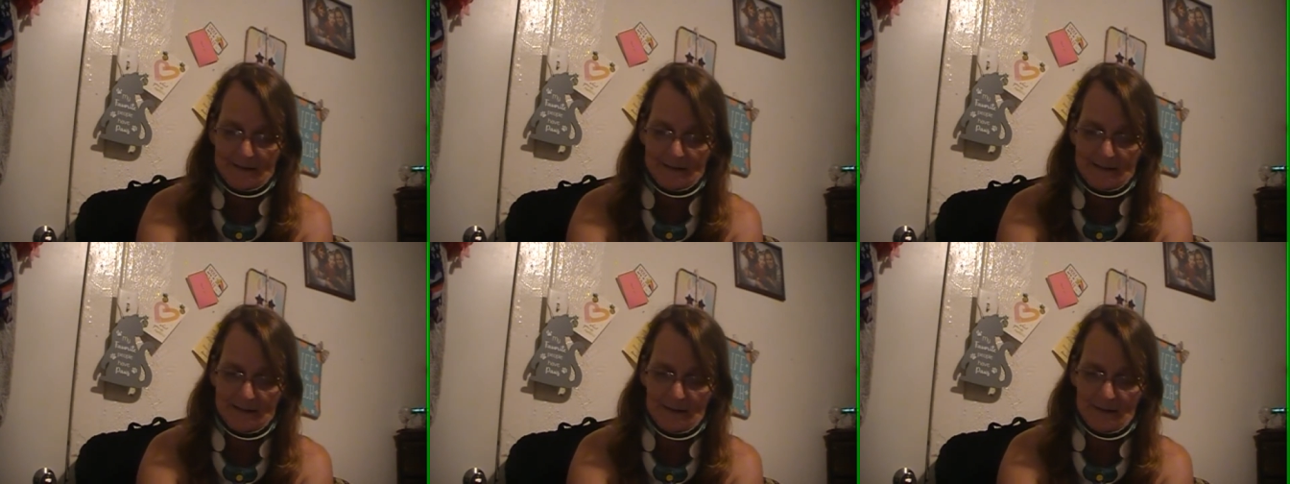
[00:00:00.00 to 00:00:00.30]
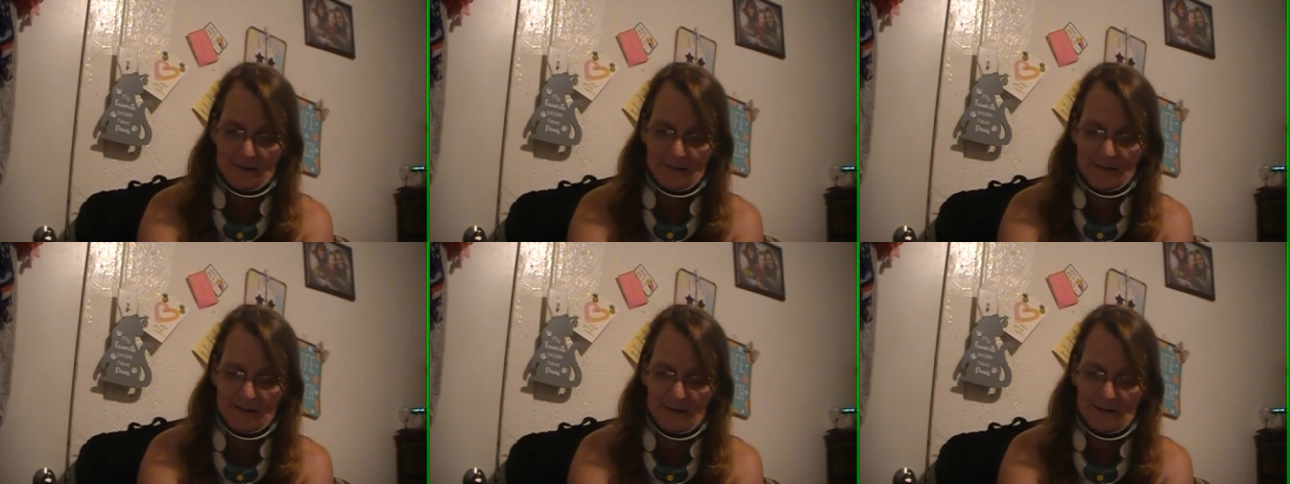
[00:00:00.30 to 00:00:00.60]

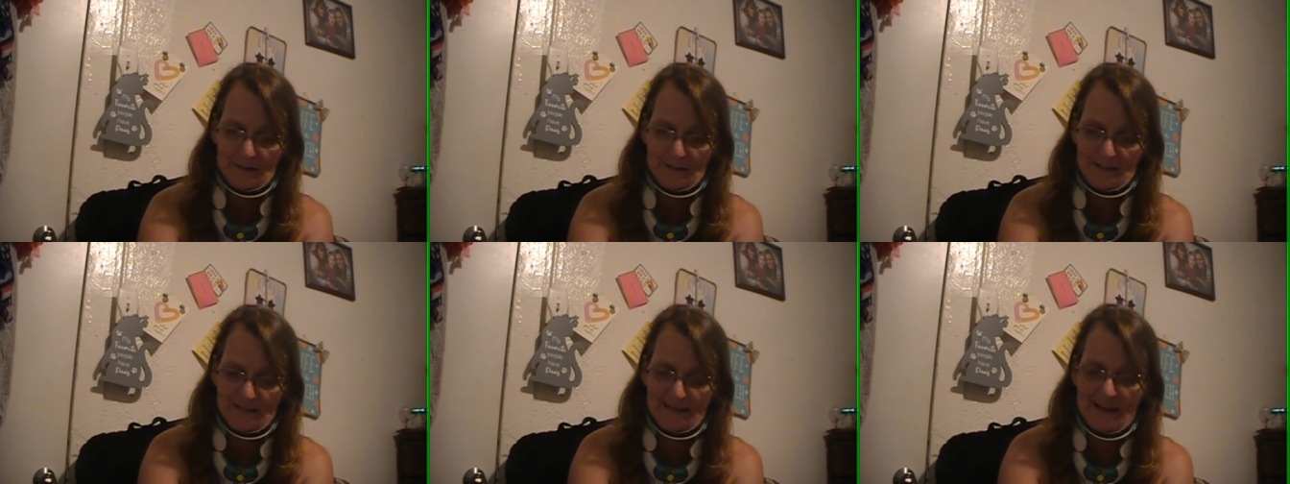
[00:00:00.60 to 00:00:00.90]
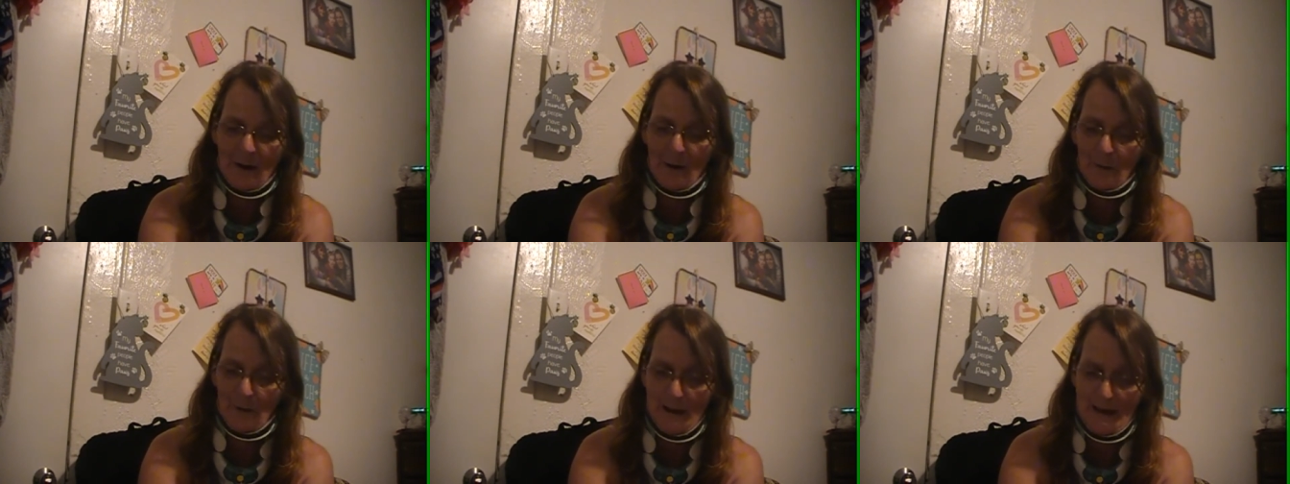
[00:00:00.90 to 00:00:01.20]
down here it says
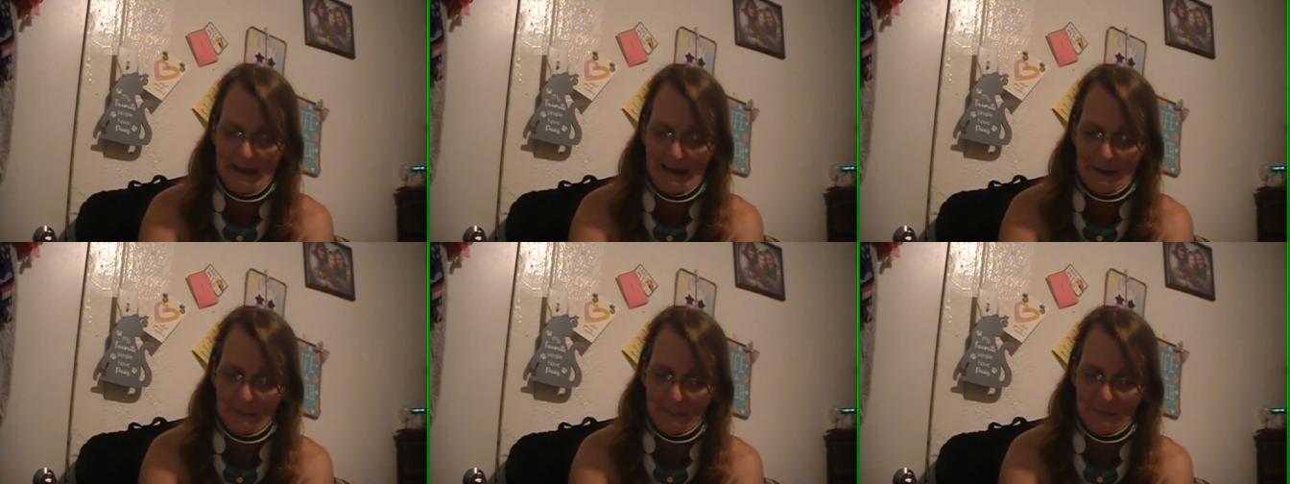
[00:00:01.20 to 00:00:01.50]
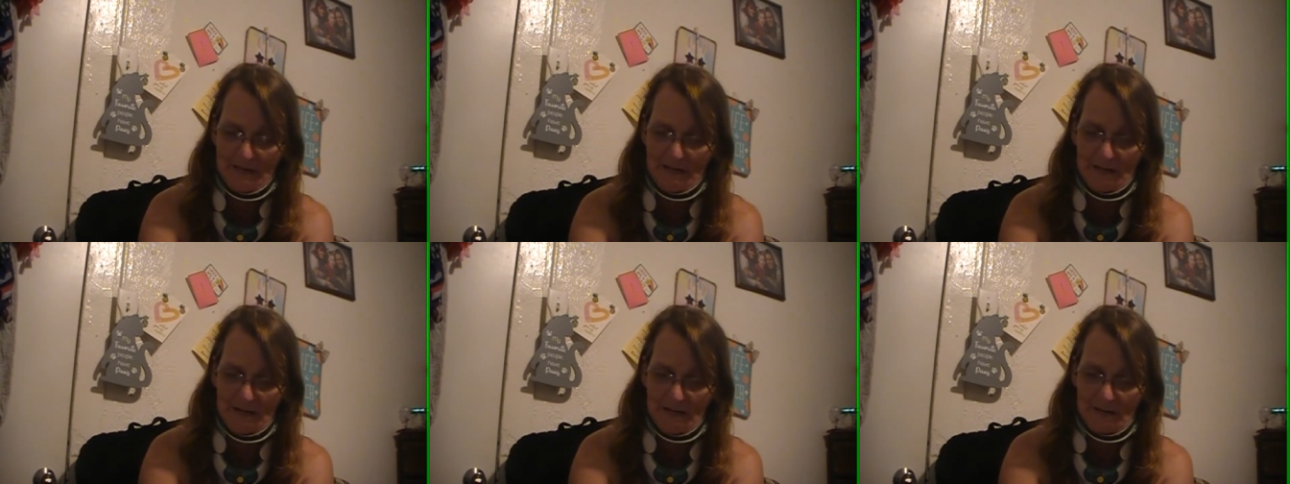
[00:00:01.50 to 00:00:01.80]
how
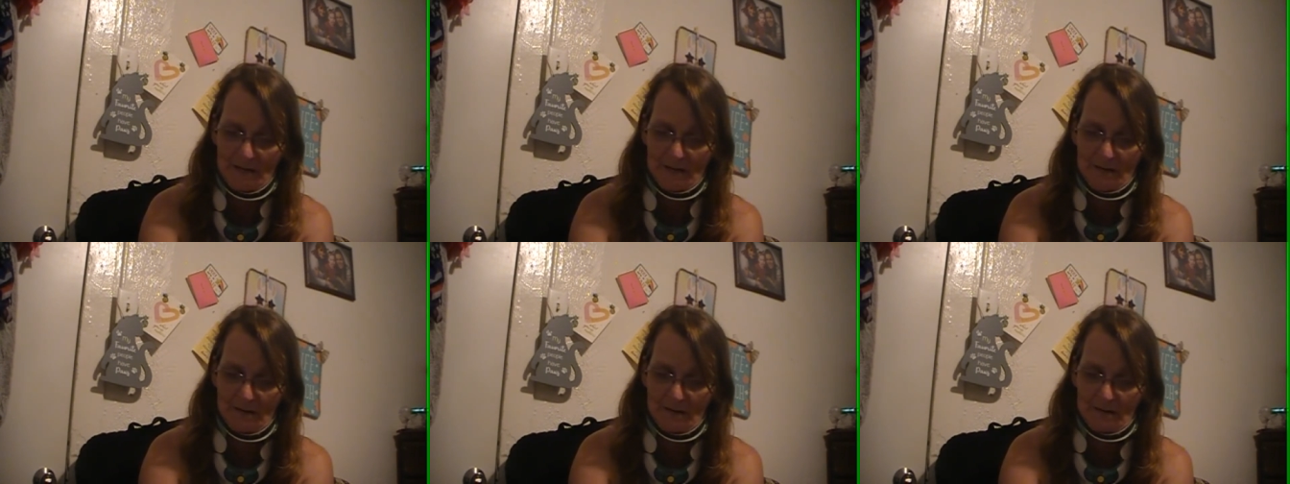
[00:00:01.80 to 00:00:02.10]
happy.